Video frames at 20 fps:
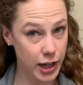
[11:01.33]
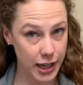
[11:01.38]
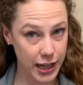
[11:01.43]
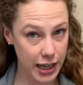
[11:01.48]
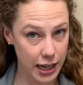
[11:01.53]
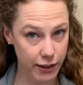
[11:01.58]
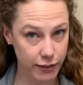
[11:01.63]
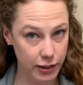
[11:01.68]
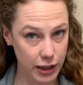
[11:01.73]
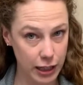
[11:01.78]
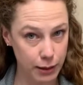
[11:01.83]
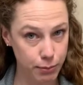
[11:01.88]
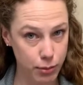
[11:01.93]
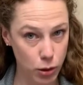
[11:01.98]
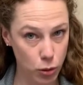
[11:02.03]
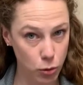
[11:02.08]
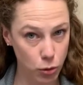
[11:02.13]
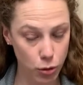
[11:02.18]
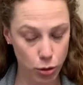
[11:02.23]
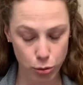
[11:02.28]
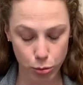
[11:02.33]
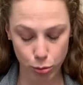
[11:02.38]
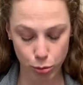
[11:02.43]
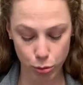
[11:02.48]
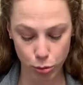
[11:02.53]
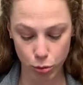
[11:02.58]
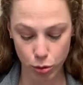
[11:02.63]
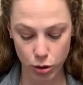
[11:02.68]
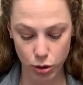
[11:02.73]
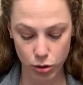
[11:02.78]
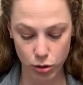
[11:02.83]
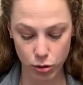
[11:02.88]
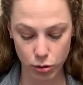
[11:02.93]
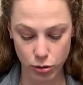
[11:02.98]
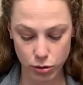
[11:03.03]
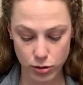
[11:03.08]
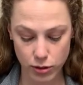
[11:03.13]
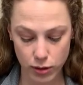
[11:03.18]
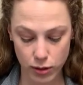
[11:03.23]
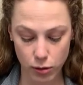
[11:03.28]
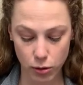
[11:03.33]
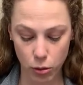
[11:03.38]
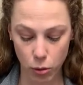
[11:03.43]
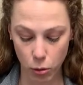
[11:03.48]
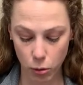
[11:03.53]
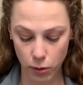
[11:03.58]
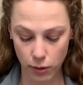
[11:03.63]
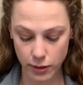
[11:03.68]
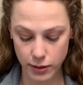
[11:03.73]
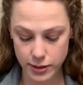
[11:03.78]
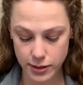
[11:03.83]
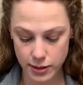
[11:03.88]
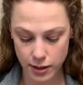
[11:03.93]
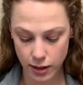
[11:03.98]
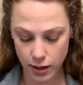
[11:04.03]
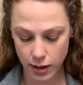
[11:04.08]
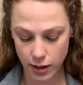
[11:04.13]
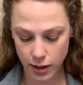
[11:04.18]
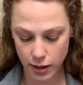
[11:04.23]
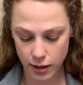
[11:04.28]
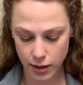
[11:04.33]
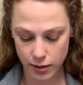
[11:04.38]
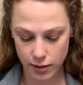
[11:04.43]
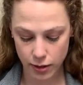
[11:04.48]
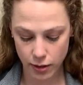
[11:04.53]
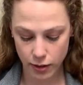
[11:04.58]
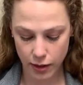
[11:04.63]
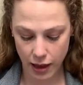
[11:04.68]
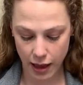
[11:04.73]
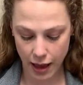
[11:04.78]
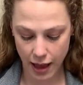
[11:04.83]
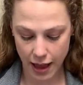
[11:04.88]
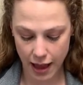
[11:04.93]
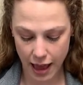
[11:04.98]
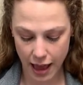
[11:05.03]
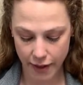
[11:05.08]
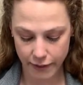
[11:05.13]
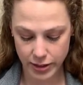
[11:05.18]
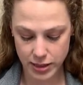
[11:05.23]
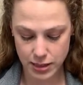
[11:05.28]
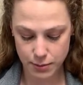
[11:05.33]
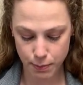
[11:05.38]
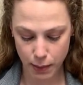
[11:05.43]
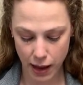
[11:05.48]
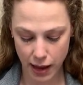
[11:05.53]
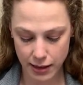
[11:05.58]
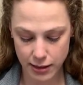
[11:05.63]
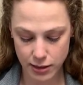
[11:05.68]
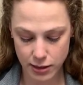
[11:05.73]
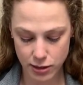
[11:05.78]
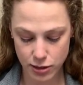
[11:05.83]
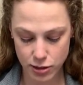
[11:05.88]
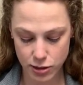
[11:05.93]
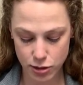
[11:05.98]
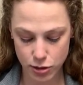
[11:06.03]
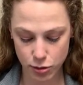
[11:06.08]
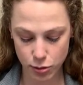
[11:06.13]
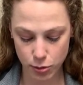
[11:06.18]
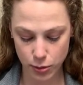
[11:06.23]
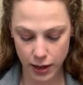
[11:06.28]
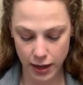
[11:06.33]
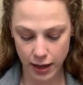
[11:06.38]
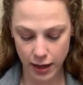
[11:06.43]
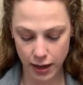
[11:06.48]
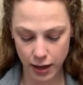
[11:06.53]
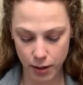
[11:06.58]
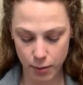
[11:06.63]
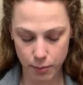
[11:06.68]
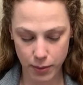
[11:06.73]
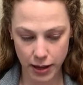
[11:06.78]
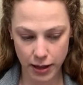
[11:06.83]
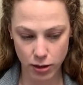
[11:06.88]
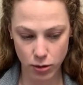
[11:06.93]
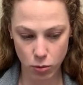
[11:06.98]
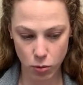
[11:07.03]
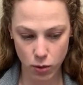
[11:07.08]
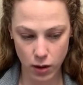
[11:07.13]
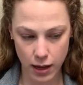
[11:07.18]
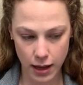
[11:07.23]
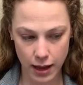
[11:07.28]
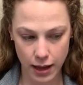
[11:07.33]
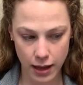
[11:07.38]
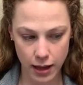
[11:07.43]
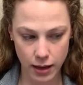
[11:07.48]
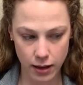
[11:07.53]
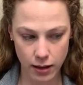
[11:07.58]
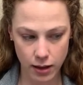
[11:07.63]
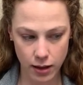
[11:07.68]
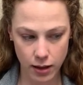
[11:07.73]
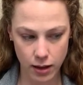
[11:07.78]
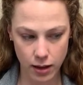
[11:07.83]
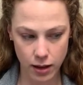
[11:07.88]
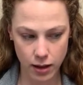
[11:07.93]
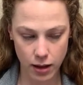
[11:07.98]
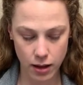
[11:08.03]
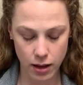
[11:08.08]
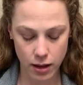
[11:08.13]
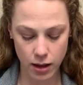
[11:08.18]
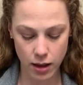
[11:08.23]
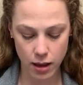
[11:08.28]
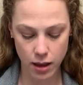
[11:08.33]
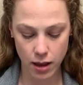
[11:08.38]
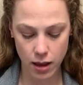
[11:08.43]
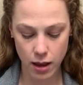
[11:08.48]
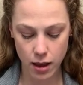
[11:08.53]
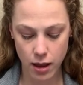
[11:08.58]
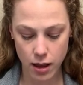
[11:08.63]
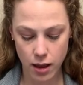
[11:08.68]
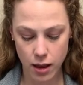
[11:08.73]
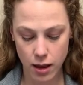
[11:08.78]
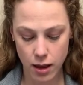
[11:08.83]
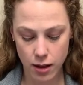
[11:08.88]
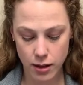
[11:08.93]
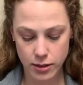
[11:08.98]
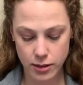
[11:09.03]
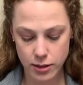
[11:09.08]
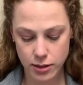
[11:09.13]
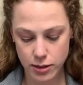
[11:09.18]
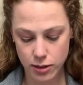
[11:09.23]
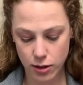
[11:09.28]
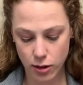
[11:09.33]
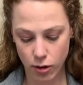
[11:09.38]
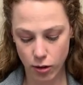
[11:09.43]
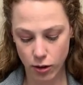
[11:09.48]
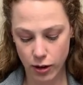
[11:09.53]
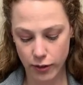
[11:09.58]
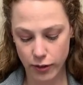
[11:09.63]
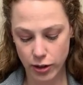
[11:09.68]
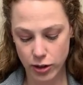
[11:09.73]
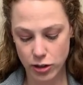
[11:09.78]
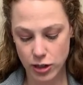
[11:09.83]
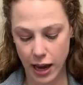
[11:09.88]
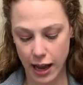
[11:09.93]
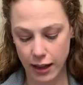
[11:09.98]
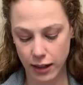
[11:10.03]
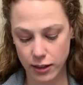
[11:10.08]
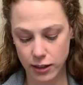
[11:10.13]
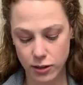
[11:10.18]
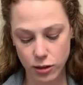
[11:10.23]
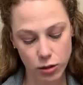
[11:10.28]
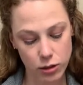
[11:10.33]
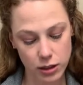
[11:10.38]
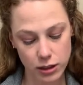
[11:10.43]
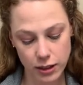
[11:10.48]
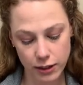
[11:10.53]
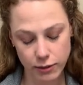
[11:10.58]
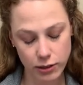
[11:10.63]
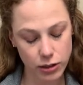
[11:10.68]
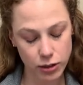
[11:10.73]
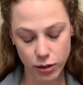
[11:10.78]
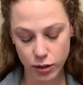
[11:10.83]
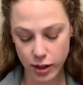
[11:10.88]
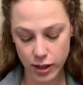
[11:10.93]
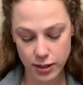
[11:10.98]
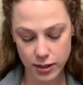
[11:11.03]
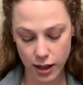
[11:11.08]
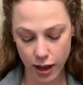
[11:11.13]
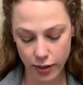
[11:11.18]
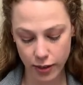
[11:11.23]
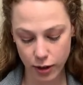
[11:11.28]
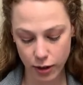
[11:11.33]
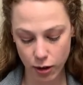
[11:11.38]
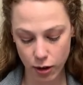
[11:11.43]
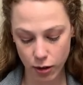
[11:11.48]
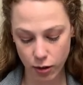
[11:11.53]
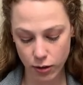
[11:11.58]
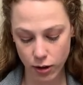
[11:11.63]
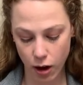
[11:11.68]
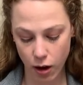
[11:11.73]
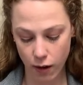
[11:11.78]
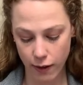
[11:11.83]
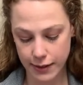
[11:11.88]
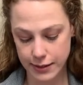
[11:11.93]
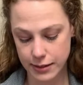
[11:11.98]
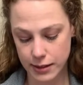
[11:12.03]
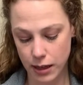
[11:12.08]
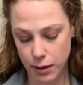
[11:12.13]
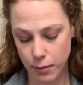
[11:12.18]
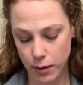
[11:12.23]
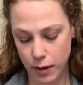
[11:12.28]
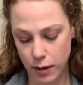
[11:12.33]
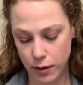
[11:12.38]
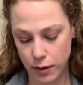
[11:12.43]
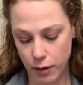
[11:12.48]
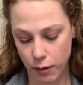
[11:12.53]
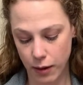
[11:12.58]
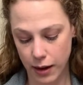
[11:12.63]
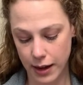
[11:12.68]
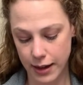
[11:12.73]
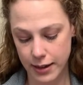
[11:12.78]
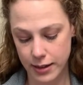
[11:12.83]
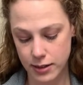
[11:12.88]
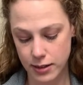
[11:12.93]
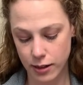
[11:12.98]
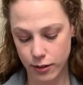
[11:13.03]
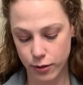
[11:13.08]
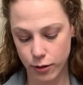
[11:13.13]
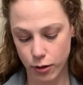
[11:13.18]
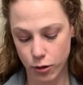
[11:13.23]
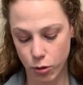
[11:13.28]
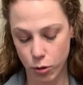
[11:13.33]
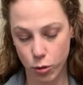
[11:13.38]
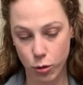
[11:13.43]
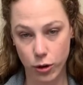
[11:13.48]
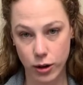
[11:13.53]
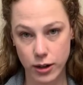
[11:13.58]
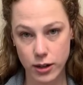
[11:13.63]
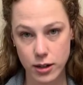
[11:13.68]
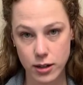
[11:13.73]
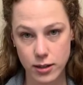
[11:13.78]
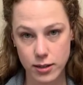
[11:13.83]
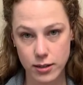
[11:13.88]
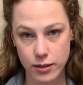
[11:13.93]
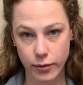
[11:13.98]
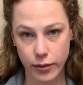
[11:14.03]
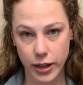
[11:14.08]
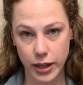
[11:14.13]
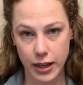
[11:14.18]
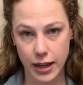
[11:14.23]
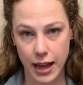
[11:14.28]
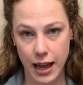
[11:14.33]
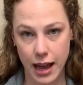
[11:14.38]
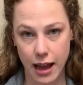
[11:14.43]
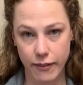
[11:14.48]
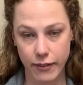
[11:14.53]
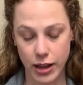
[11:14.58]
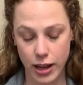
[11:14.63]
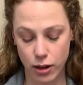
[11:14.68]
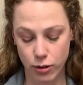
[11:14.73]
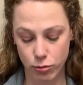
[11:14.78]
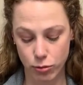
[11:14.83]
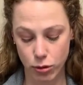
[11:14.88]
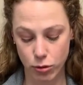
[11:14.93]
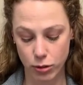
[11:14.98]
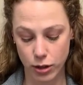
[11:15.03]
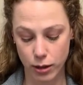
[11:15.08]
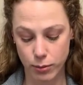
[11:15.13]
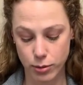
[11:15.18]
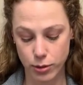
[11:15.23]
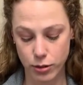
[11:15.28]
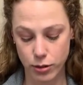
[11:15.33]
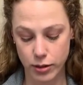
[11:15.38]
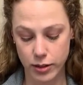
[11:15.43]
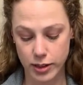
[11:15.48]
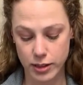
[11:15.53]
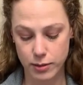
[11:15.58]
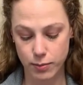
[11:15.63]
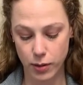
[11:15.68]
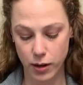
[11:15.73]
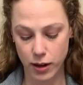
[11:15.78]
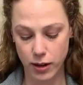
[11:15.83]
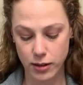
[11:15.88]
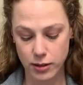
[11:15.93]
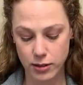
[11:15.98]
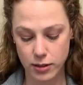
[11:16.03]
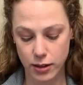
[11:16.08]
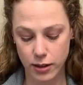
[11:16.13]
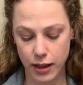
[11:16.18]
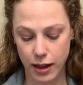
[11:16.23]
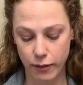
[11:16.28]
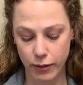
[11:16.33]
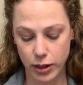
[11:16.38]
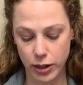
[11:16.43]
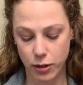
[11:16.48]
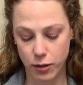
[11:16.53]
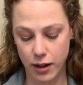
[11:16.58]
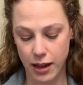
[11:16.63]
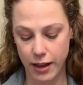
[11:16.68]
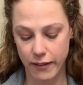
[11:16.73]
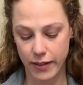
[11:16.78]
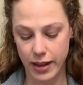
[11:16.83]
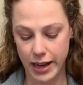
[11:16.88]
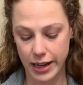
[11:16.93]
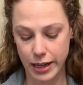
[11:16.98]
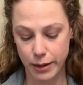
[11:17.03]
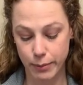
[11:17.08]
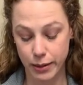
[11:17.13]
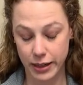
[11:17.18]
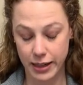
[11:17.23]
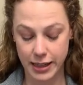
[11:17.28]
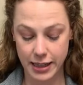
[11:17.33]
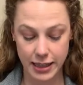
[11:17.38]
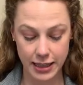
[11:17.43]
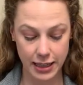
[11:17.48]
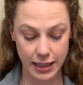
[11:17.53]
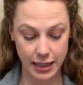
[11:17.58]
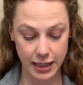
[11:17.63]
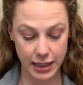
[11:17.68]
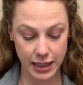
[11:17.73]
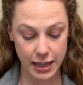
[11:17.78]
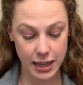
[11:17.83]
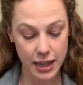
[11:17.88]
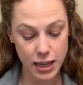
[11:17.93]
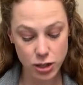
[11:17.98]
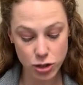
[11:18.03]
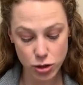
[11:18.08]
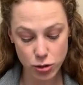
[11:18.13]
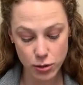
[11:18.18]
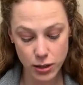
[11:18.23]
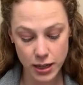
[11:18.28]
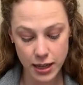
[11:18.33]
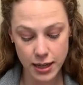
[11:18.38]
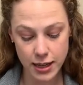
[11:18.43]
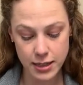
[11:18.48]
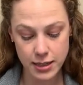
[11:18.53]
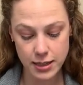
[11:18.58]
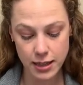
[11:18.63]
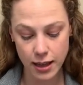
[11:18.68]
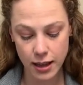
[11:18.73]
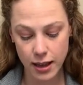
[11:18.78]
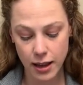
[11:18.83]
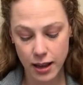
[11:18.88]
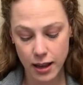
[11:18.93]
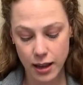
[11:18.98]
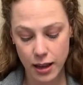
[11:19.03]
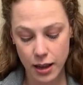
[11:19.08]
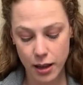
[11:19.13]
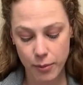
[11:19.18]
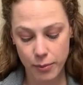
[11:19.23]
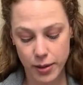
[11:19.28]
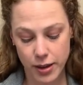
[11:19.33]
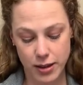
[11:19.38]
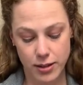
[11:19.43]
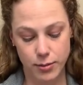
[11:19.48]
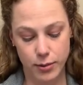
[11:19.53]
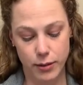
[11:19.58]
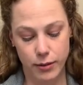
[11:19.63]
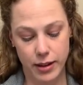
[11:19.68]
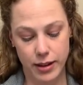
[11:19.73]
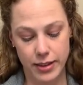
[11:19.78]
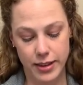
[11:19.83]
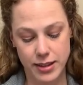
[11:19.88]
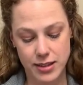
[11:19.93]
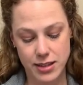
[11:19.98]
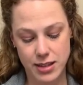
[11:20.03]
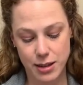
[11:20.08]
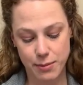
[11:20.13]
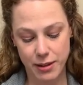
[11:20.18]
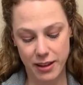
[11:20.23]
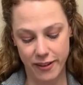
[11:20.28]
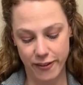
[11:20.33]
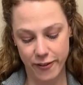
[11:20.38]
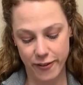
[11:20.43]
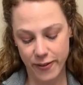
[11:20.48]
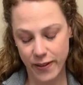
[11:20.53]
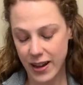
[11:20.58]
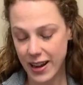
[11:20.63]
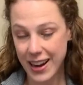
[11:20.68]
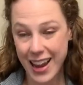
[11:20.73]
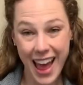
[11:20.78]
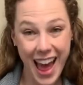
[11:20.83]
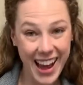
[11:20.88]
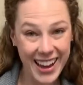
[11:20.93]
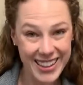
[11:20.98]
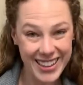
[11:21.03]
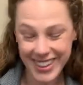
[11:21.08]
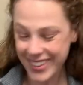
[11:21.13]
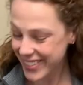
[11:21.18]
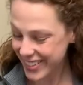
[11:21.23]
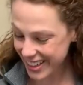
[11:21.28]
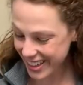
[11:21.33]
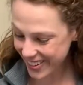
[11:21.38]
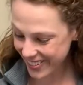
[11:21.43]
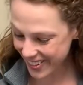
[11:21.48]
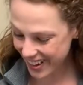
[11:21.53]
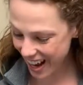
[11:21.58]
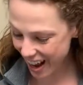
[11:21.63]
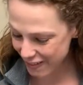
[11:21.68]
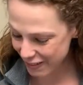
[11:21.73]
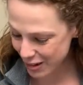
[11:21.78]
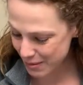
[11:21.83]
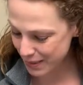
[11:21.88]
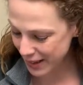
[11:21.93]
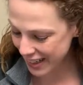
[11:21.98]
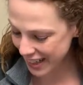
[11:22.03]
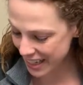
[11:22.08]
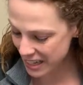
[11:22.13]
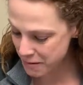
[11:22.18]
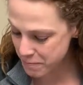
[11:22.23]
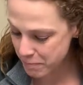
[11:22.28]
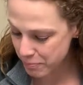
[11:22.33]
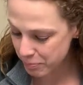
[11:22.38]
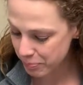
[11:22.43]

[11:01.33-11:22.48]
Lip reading: carefully poke through those little holes so that I have a spot to string my twine. So if your child is old enough to do this on their own, awesome. Otherwise, of course, we can have a grown-up do this part so that we don't have anybody getting any injuries, because we want this to be a fun activity for everybody.